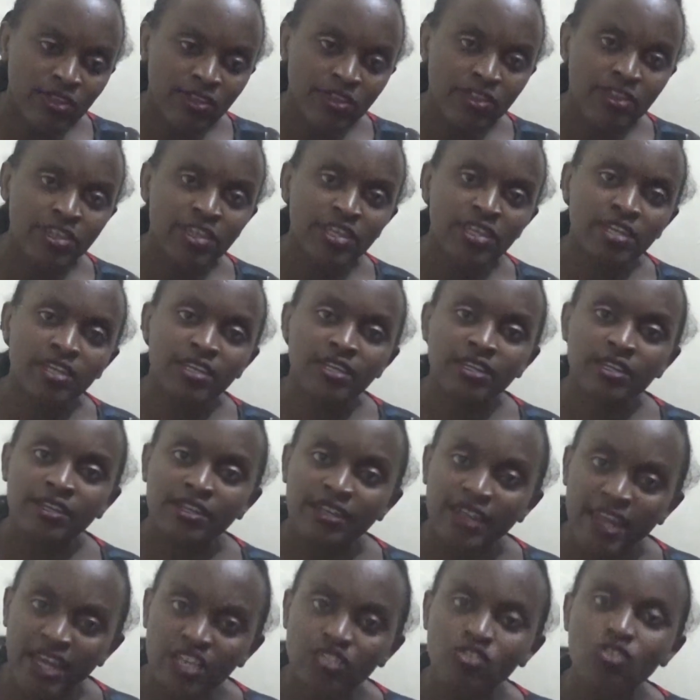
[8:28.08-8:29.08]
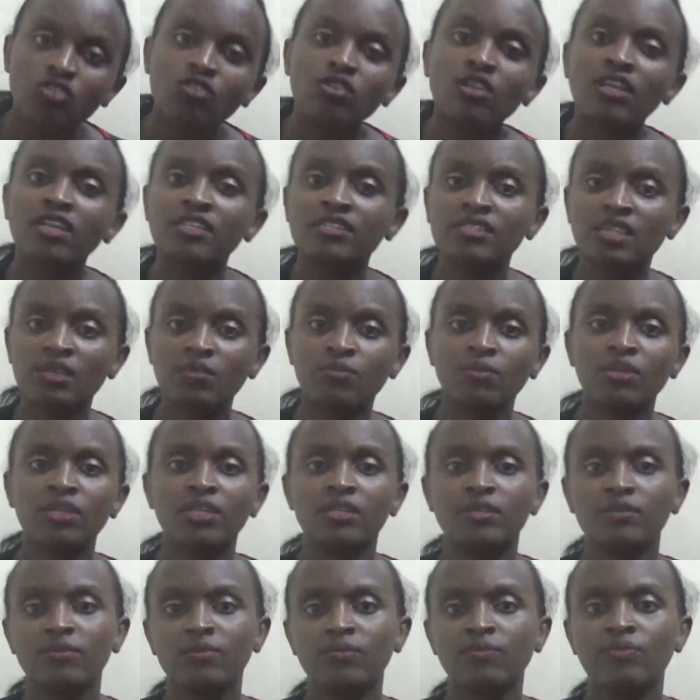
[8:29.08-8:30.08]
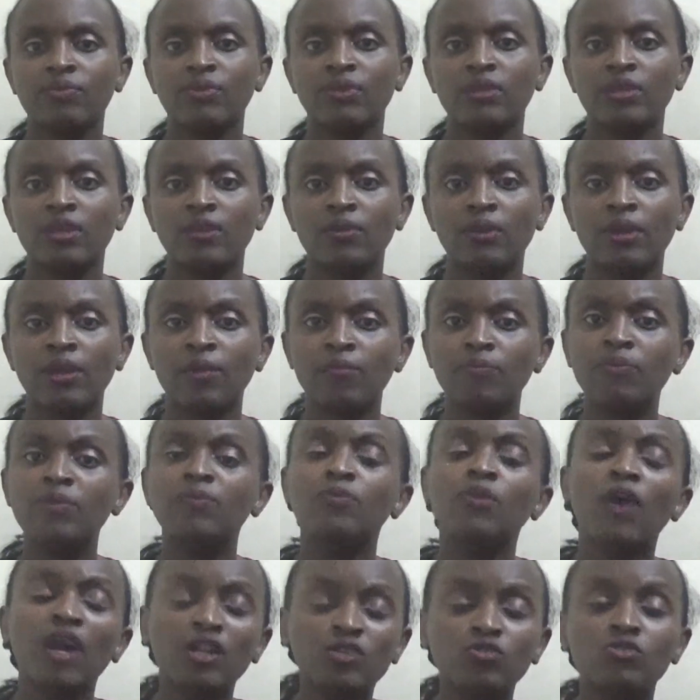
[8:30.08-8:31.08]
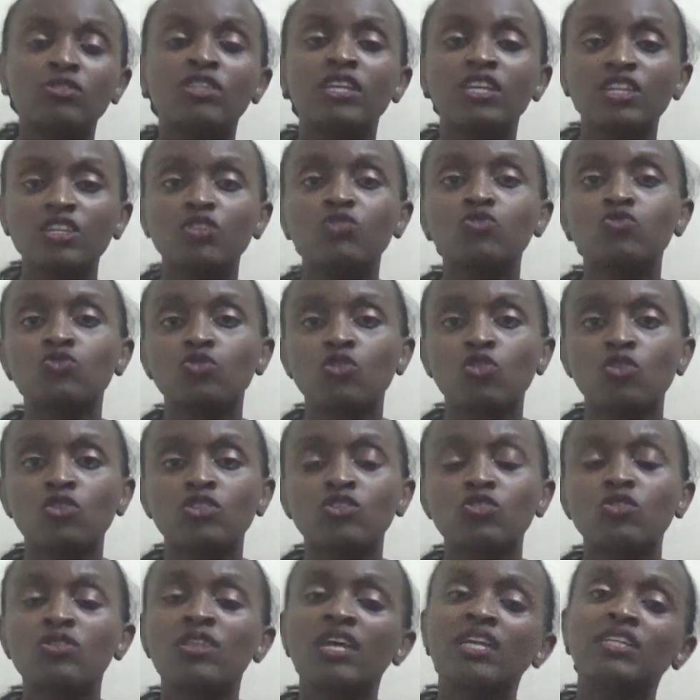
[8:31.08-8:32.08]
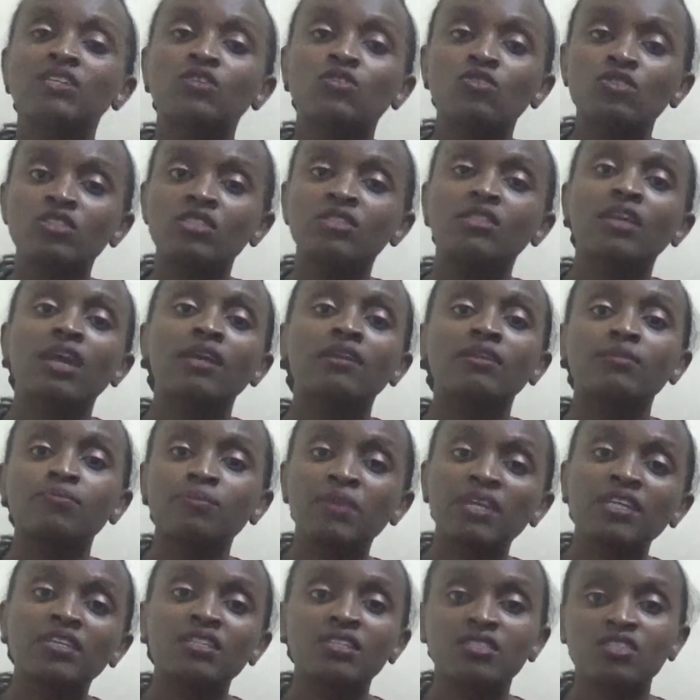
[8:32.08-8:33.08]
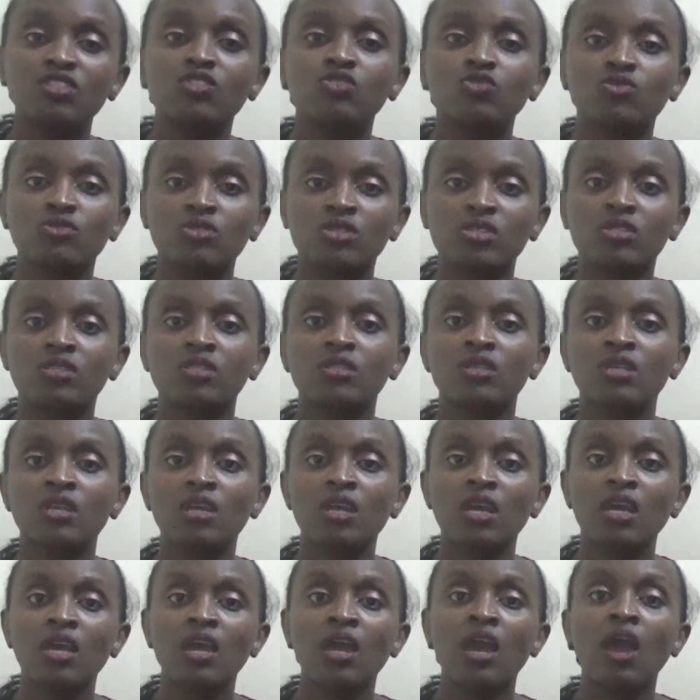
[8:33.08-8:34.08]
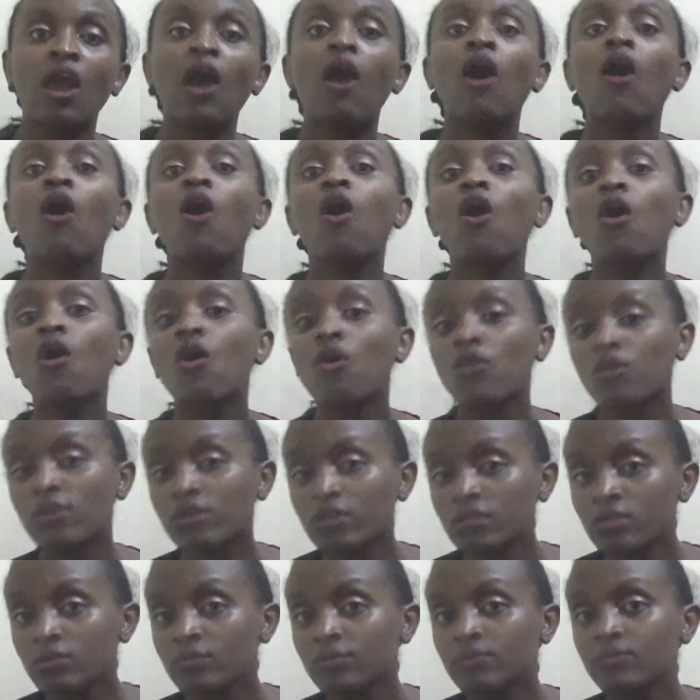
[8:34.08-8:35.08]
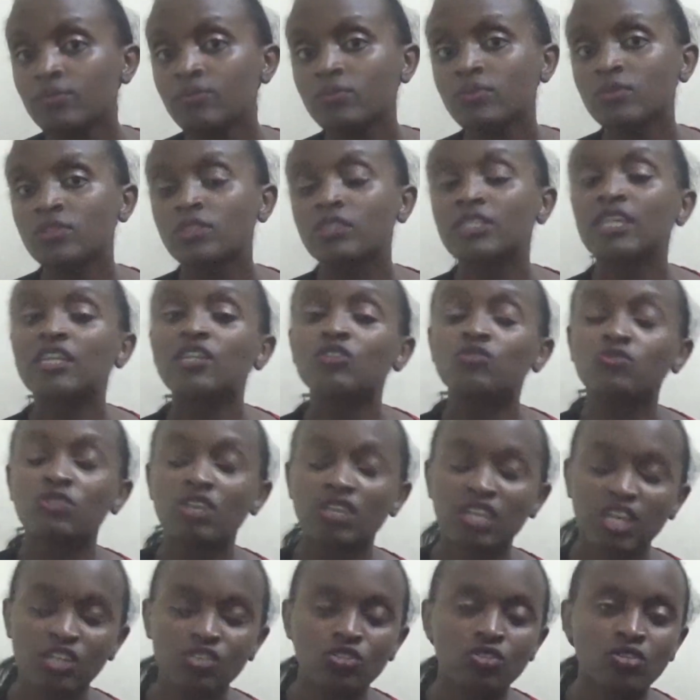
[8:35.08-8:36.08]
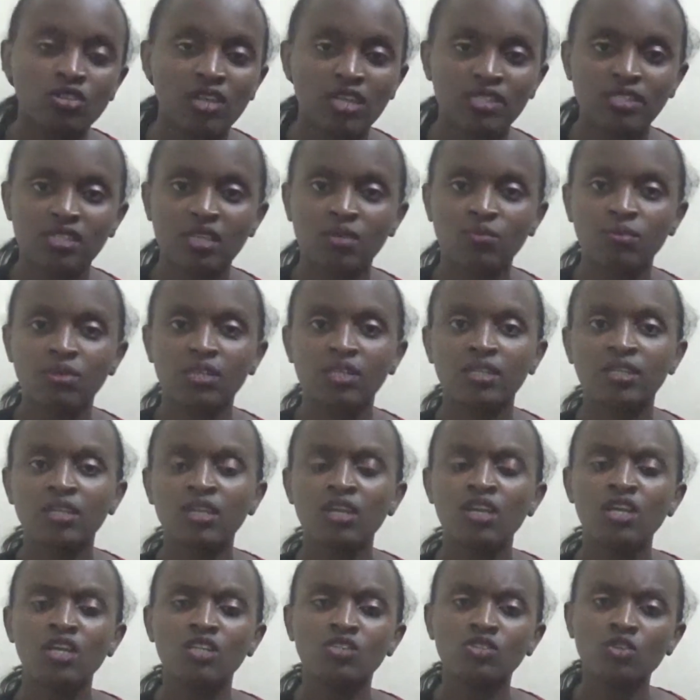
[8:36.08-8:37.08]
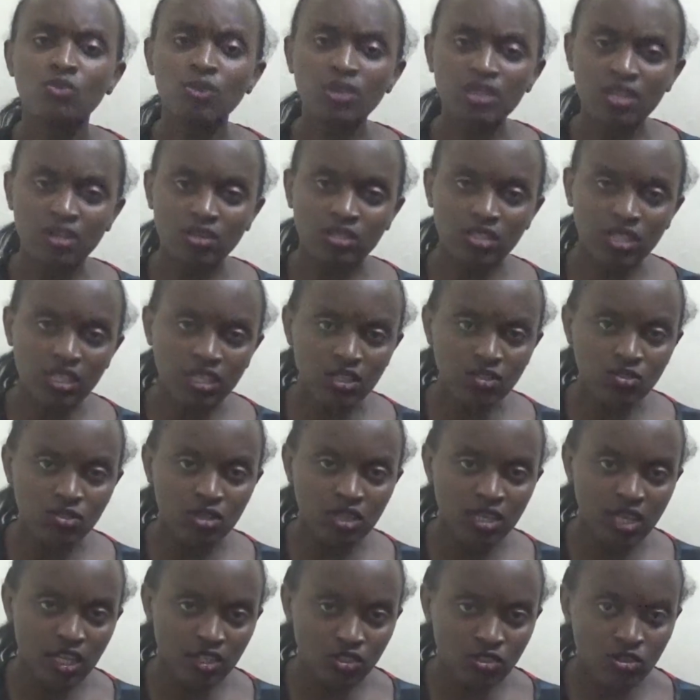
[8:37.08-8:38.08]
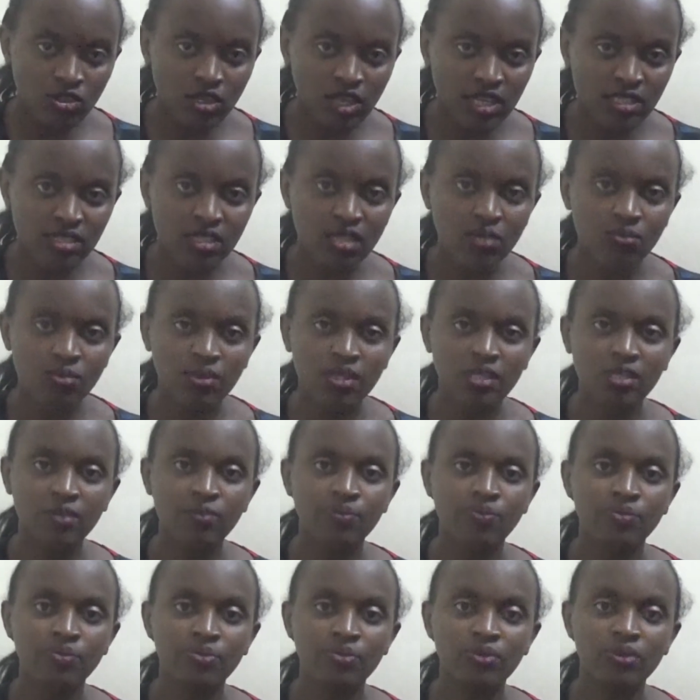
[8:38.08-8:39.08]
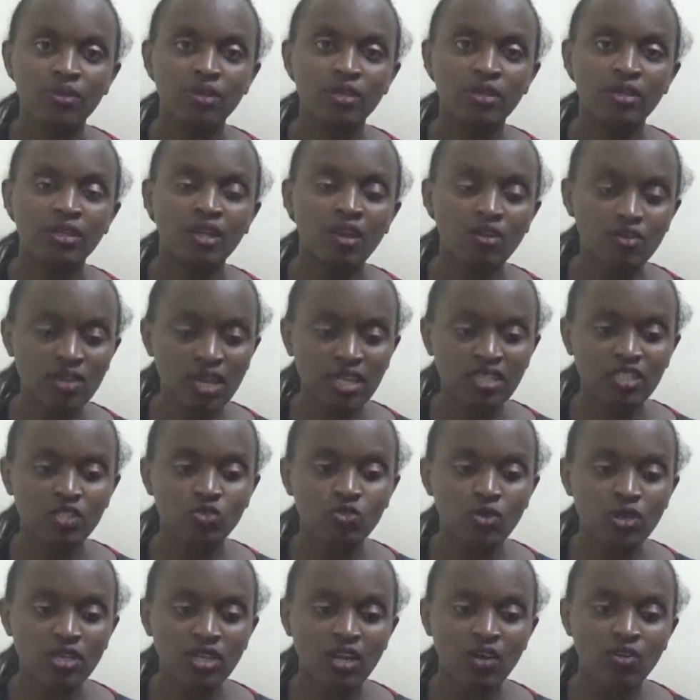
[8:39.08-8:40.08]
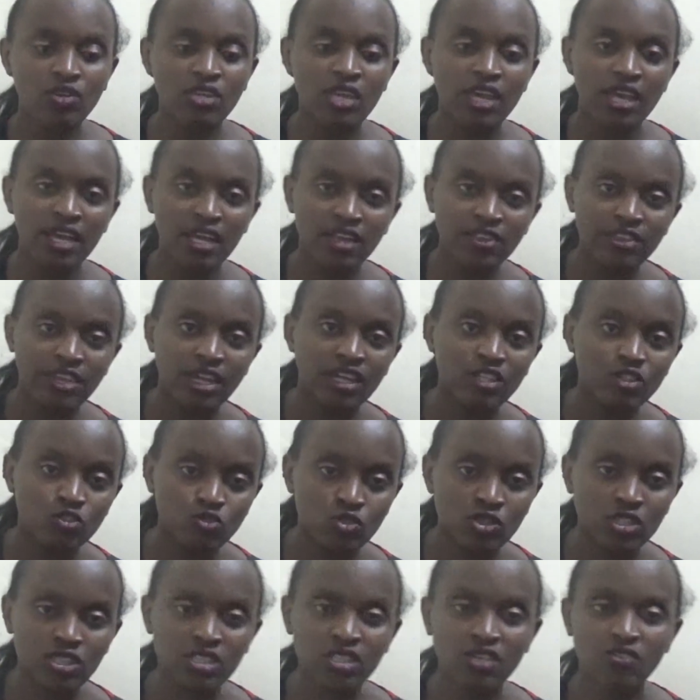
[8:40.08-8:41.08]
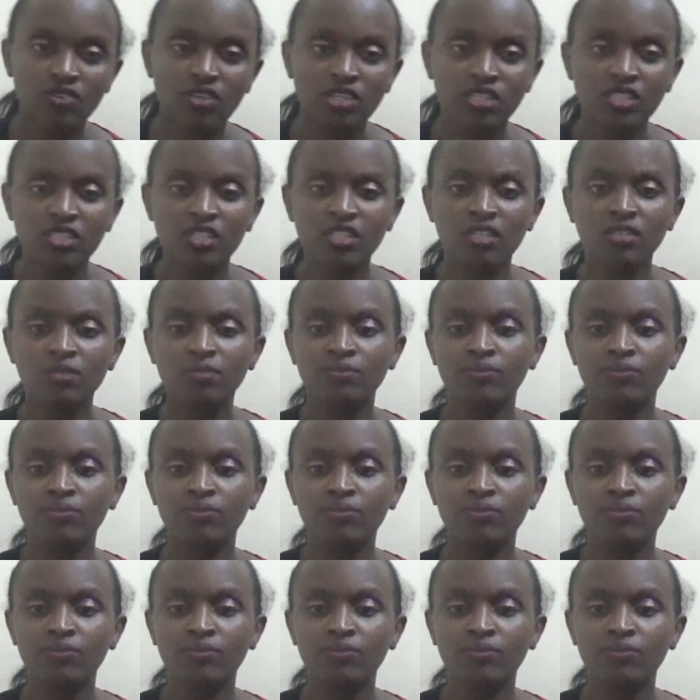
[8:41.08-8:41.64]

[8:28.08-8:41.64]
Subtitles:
the National Assembly, people had to take it to court so that courts can make decisions, or take it to the National Assembly. So when they are taken to the National Assembly, now that is when now the Health Act 2017